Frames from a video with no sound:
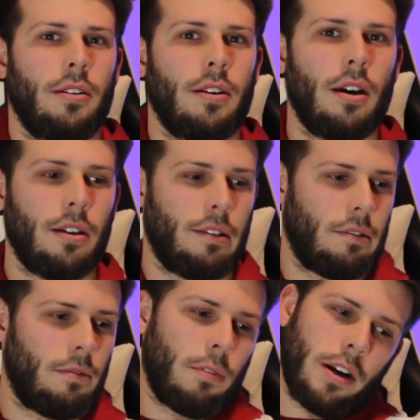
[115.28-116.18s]
not
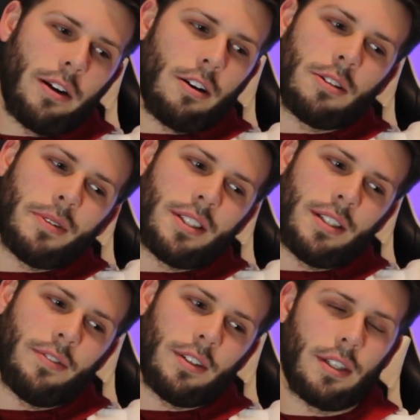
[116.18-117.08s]
where you are
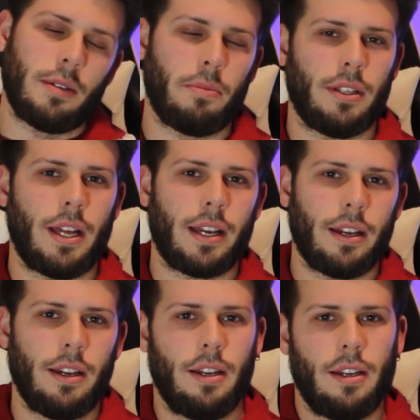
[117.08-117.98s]
specifically, but like,
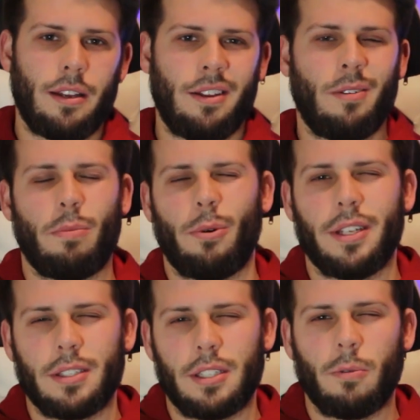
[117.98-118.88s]
you know,
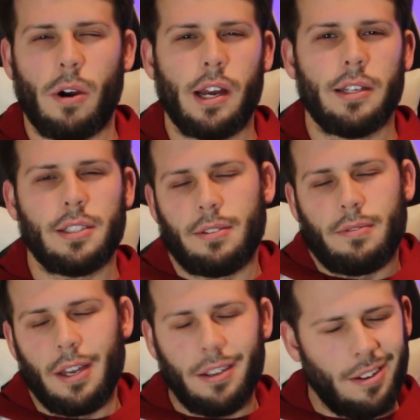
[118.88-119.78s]
buoyancy wise and,
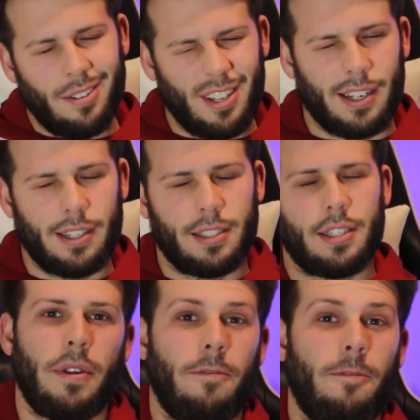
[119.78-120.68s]
you know, that kind of
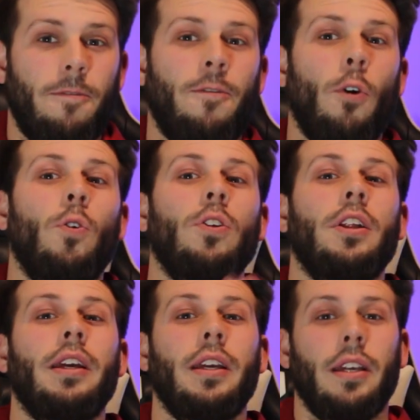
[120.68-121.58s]
stuff. Be
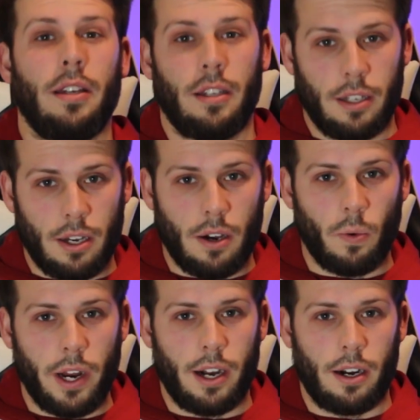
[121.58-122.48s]
fully
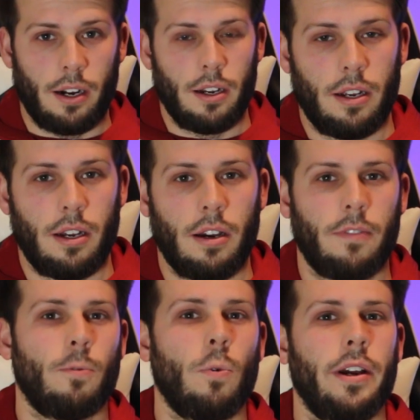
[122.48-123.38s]
aware
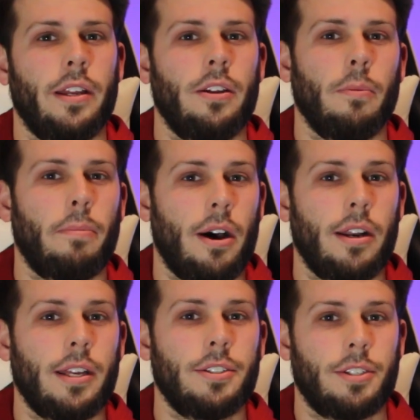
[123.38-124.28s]
of what your
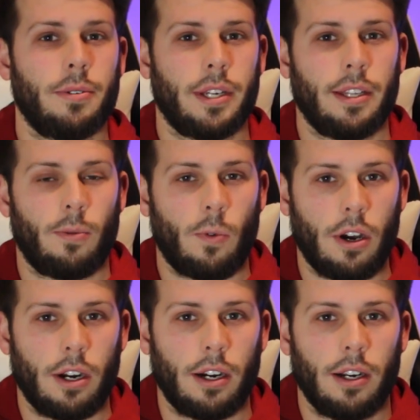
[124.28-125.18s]
body is doing in the
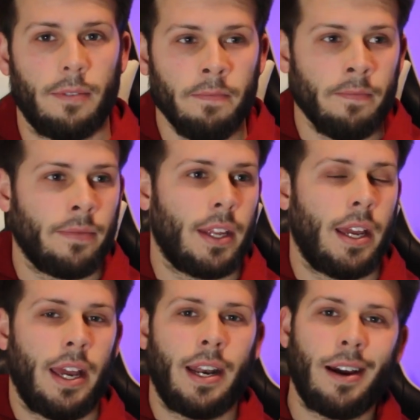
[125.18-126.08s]
water.
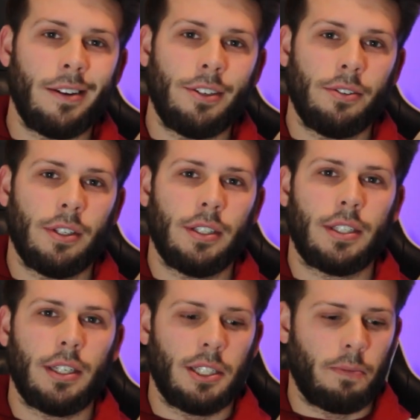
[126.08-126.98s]
And how you do
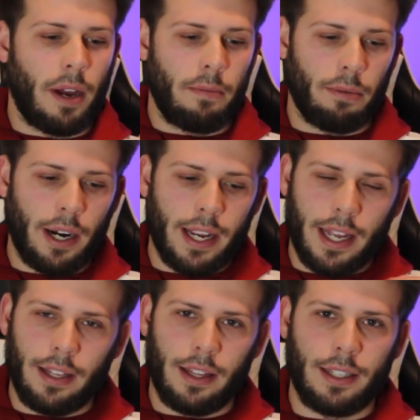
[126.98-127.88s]
this is by
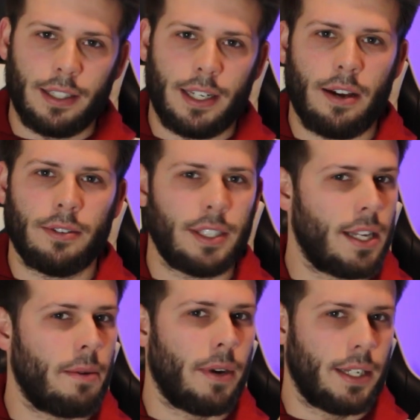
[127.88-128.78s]
breaking things down
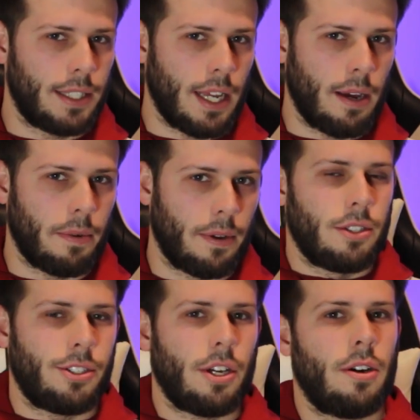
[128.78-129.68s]
step by step.
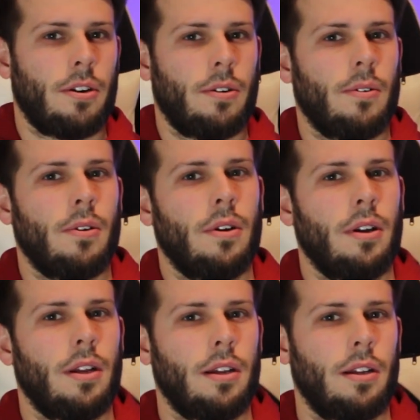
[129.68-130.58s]
So
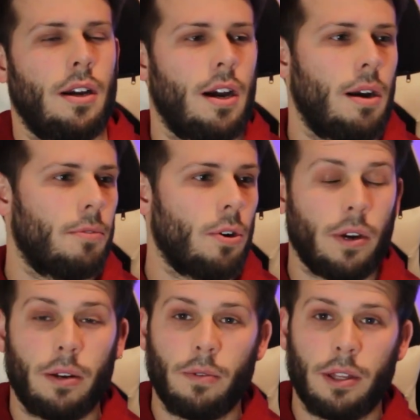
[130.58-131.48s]

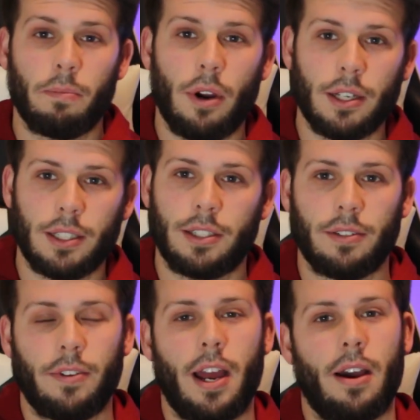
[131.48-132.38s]
going with the process
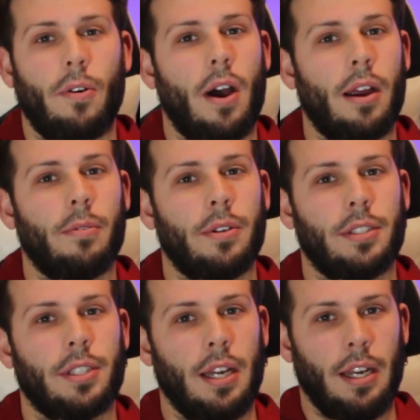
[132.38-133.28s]
of how I
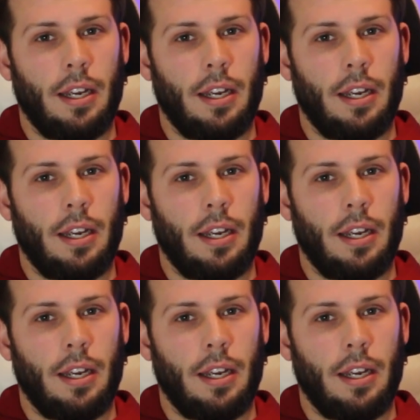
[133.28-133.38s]
was